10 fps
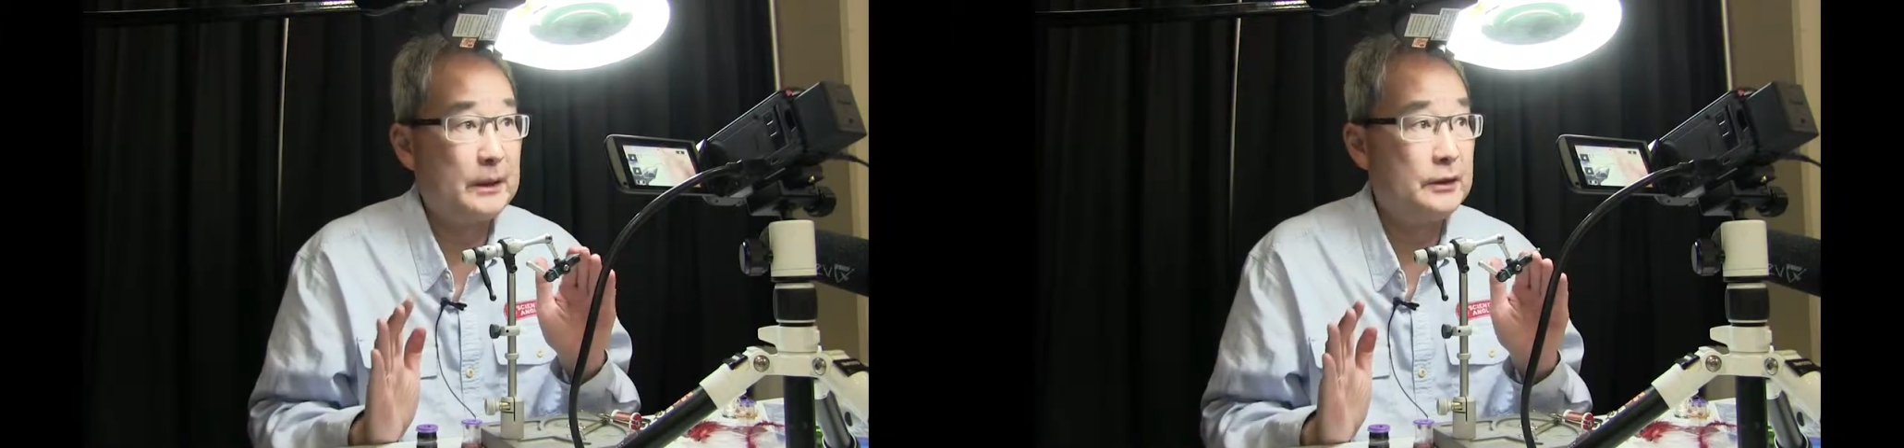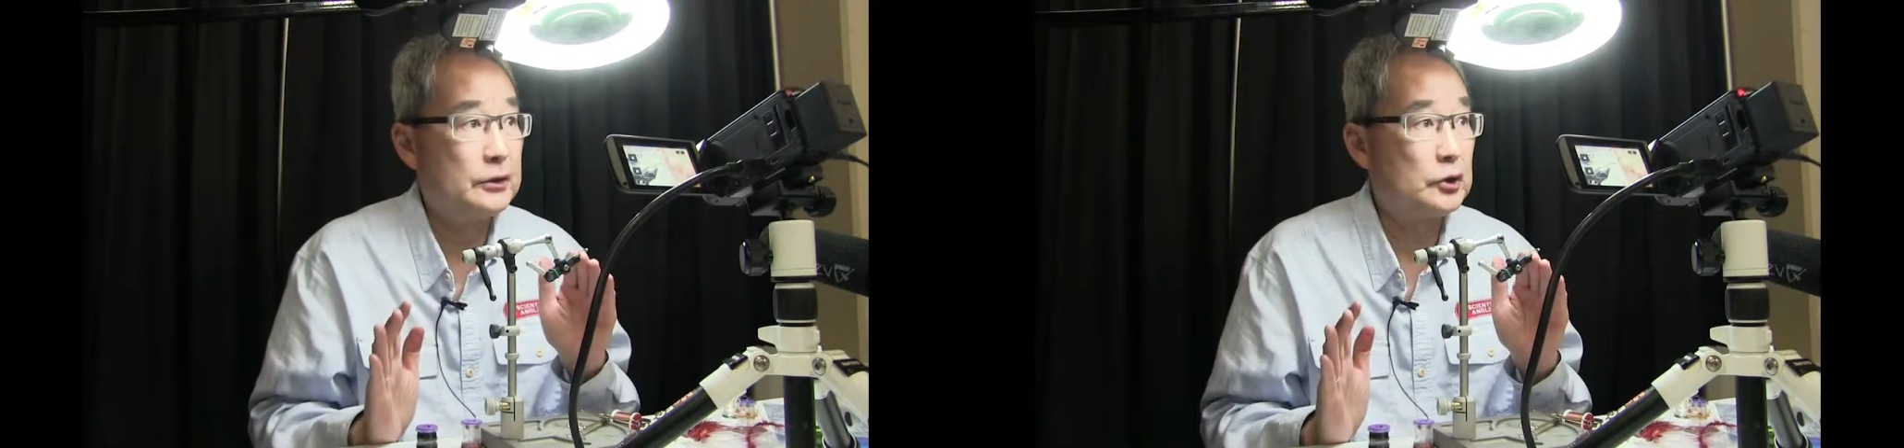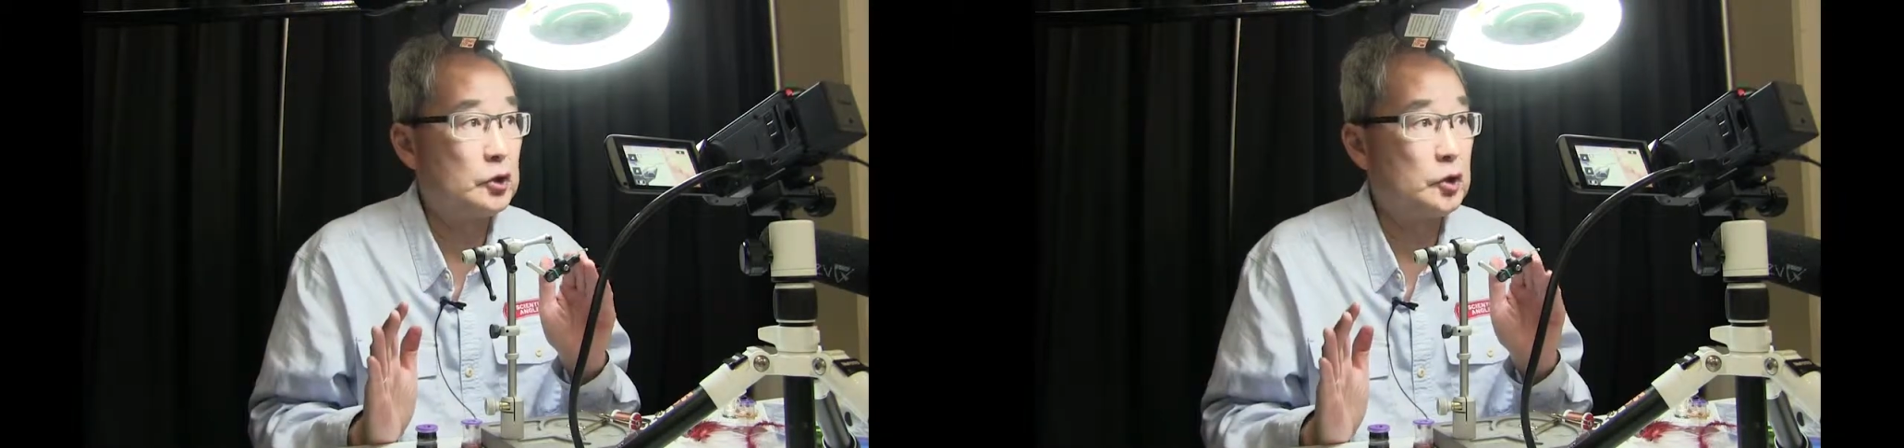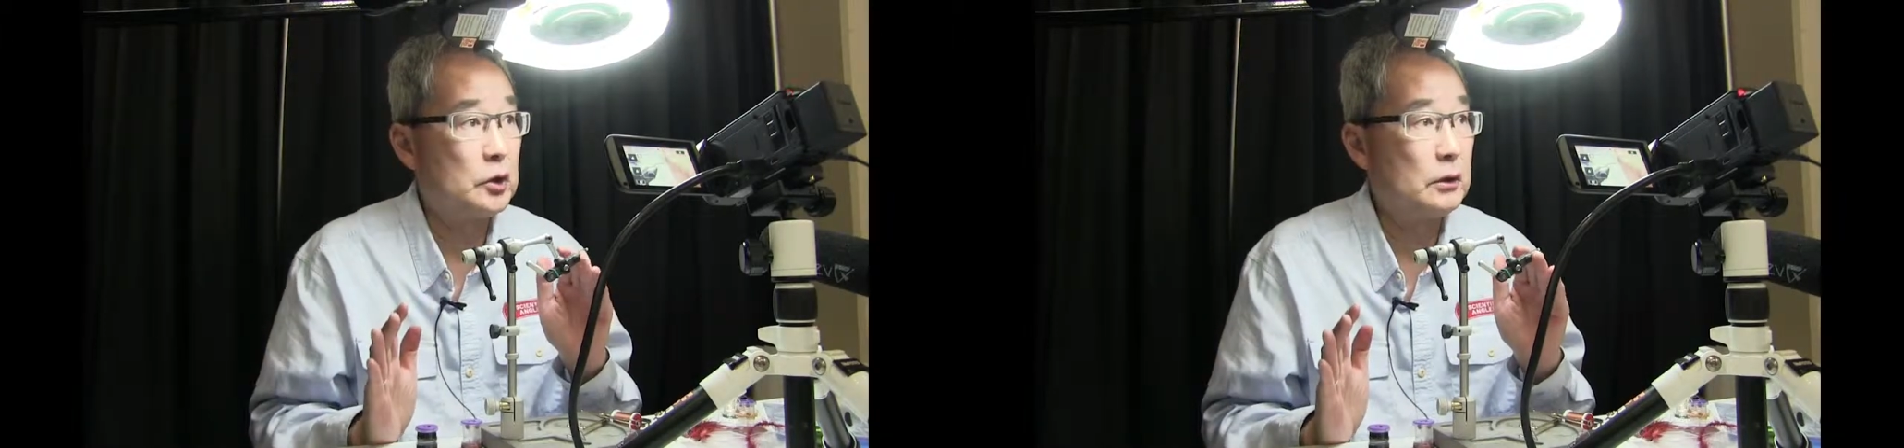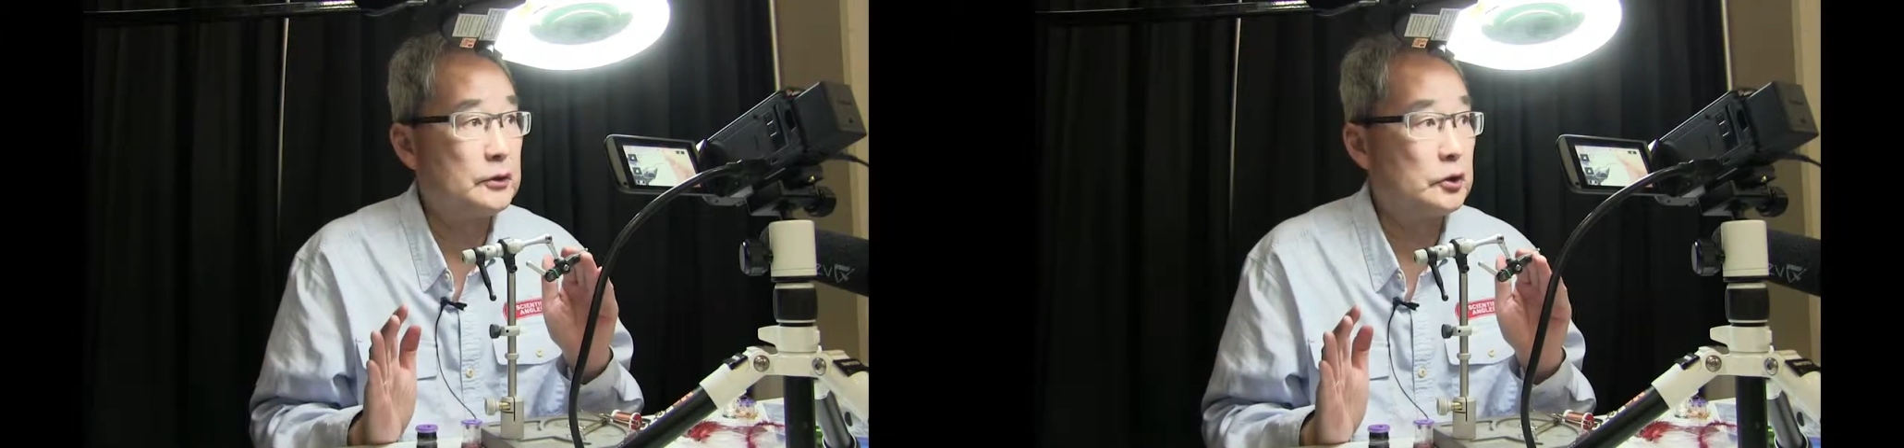beads
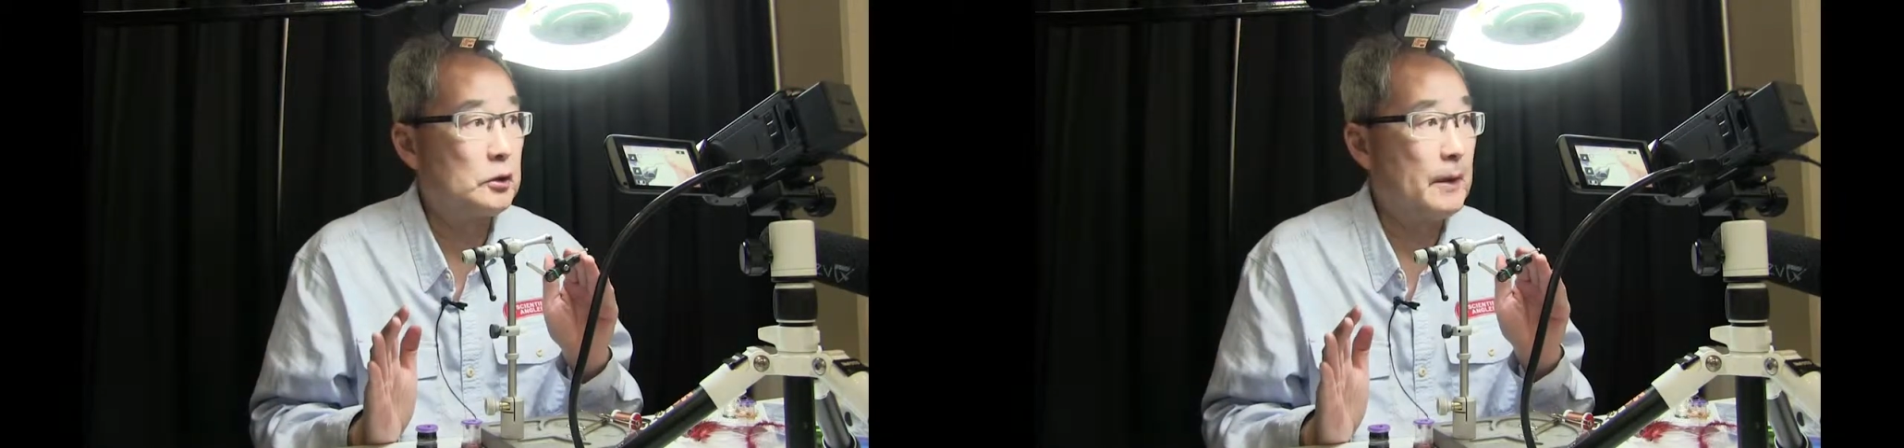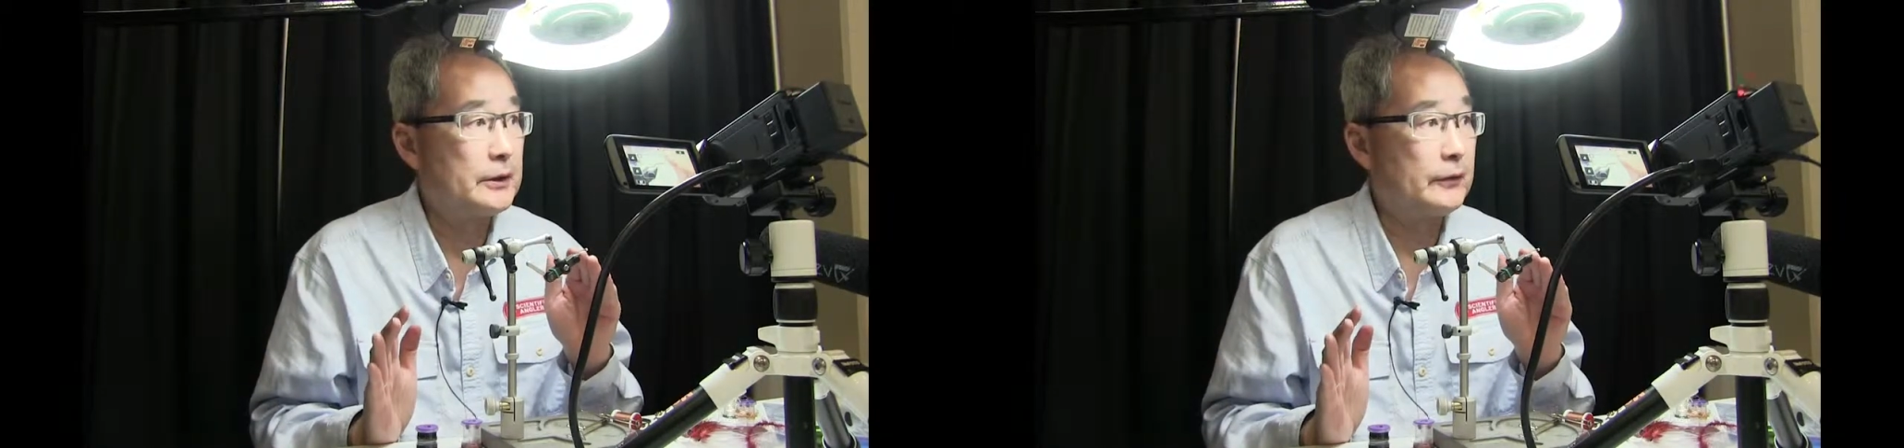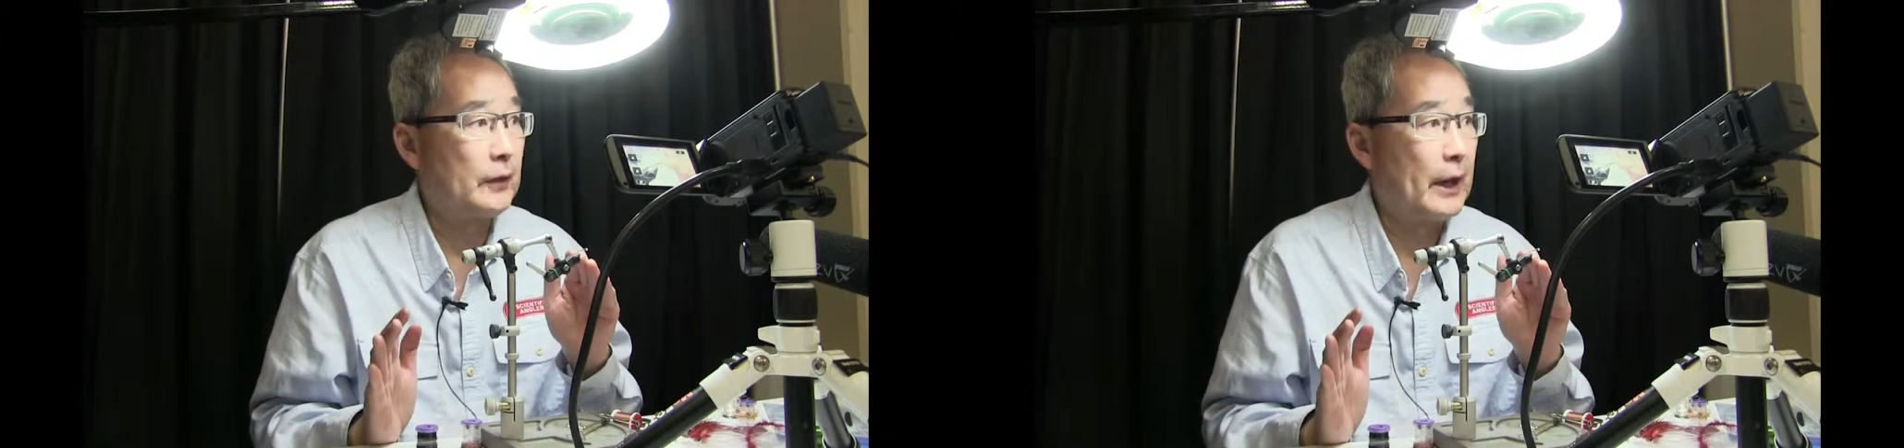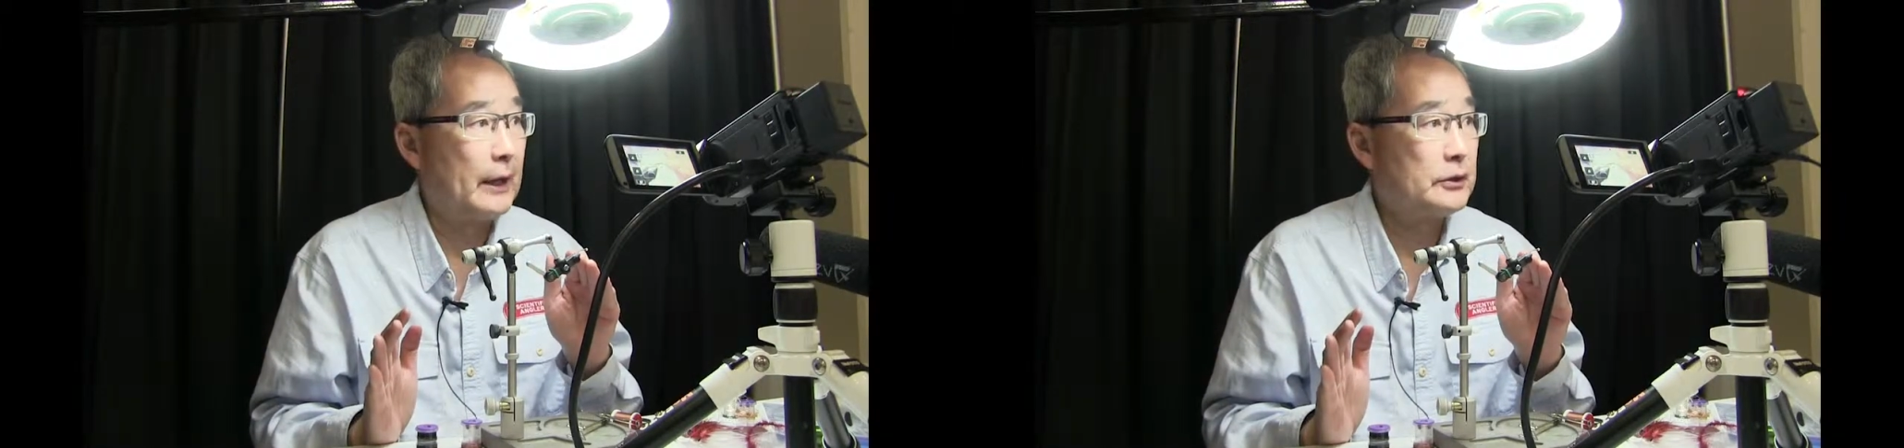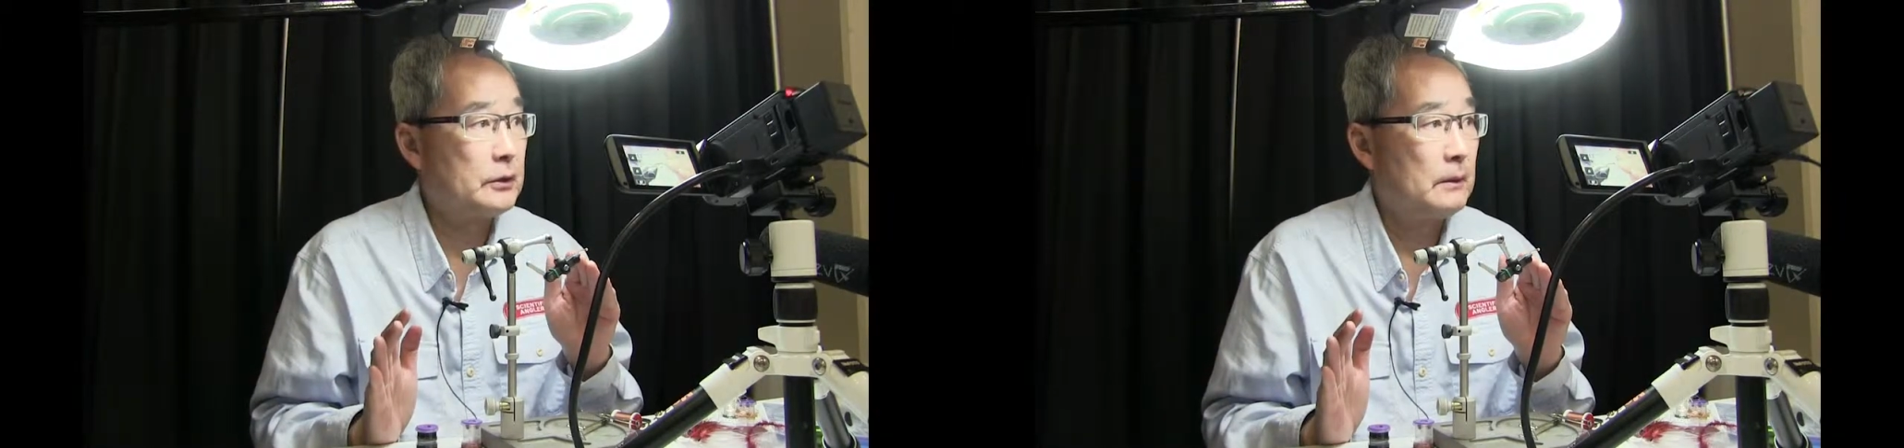it's too much
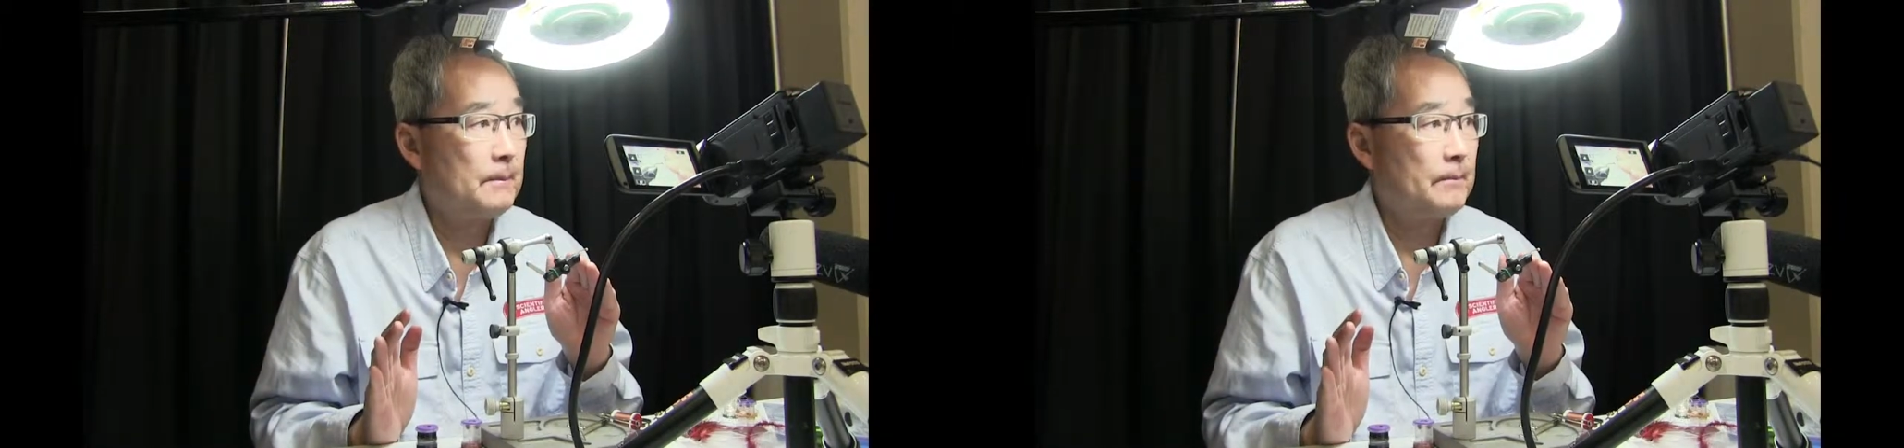flash,